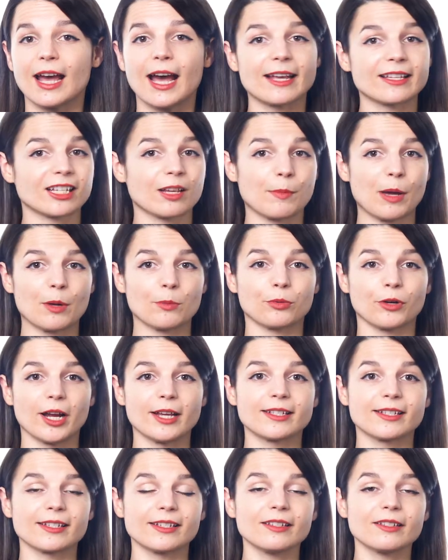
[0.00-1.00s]
ask about
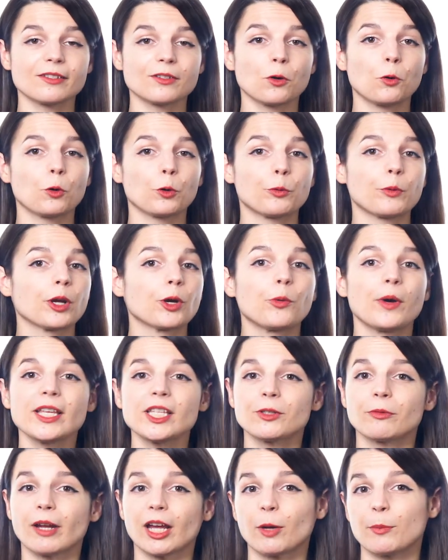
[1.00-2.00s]
prices, or
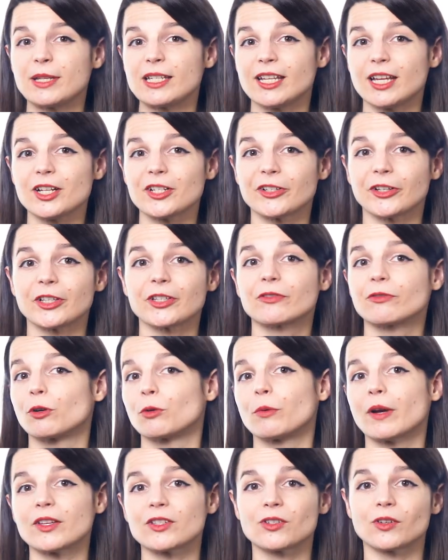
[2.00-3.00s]
request recommendations for
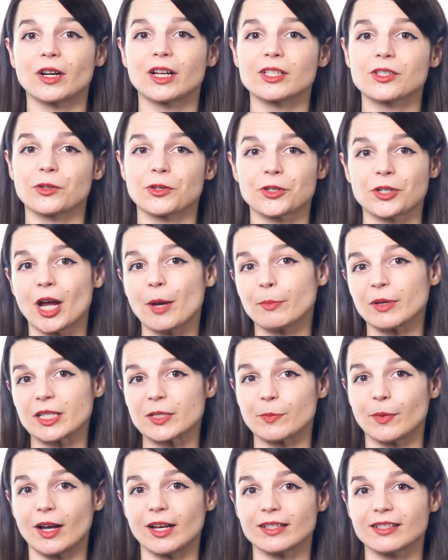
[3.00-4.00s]
restaurants or shopping
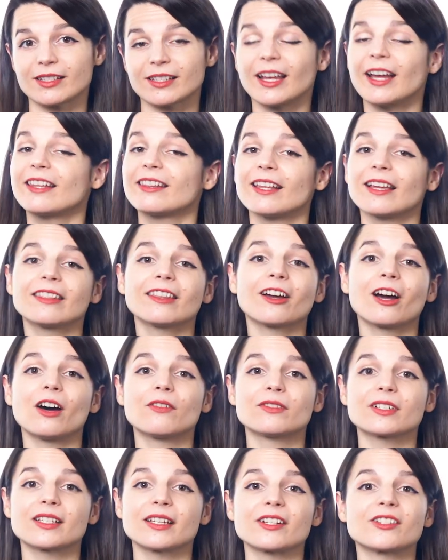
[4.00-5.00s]
spots, and let the
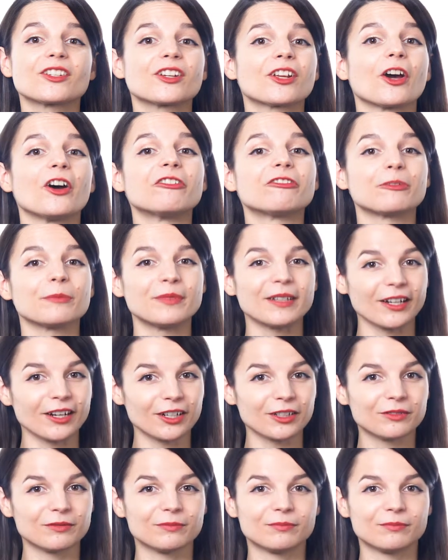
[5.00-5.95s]
conversation go from there.